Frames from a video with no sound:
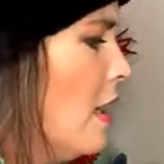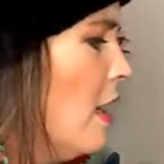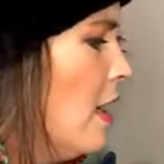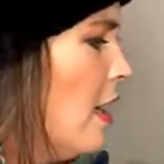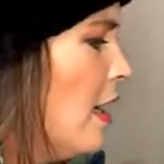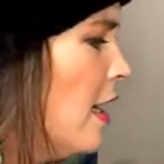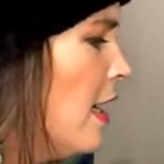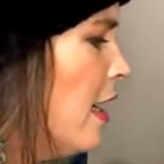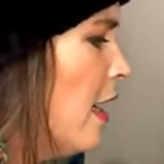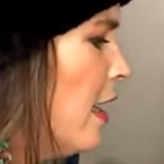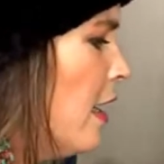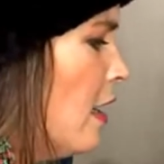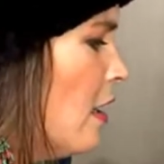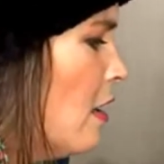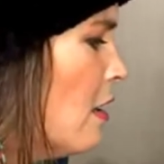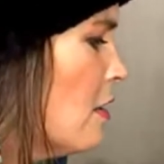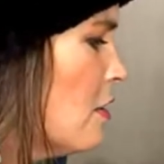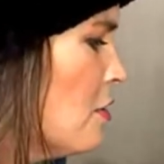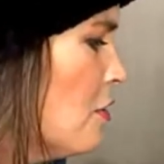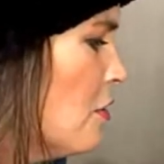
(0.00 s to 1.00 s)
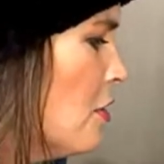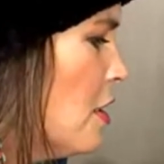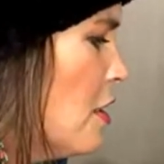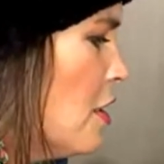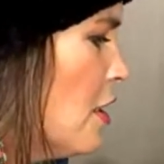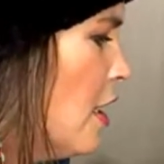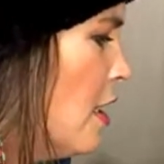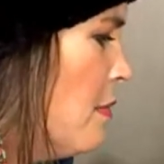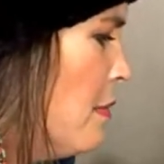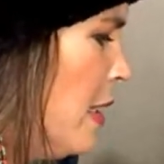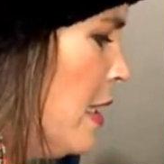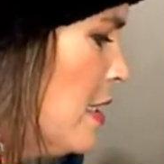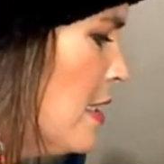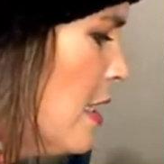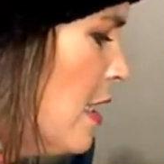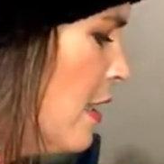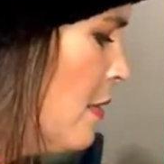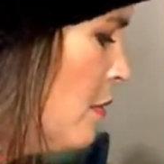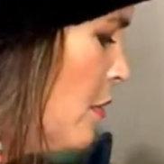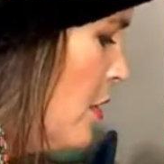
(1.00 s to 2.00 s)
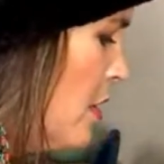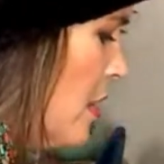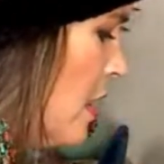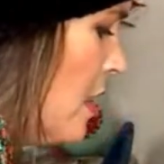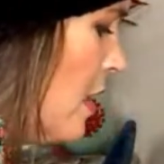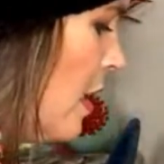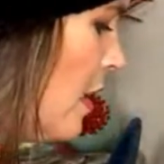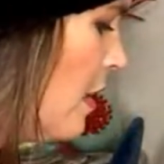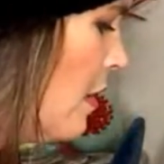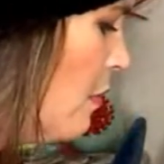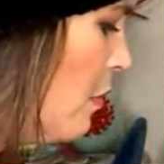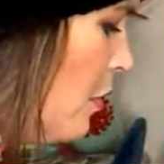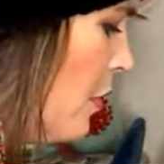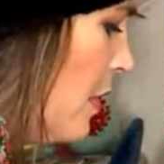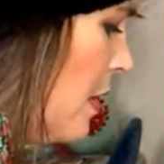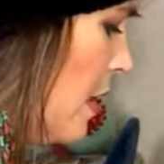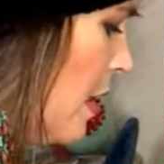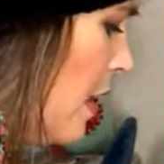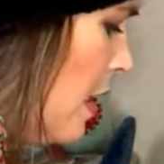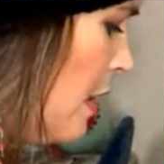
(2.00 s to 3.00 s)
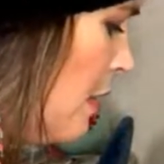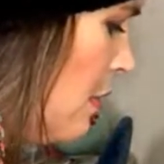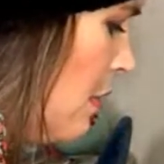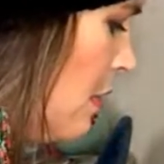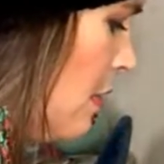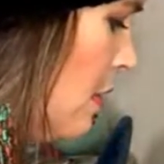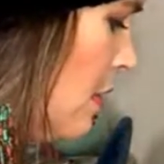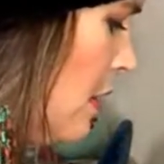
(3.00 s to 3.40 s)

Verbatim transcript: I our tradition at bedtime was to tuck the boys in